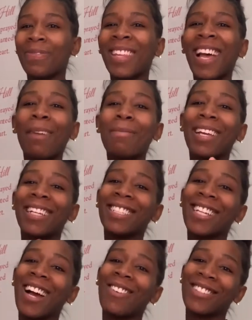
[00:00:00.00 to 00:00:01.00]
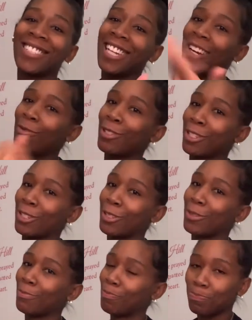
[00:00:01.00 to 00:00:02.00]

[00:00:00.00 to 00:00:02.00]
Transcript: I did a shower, shower tub.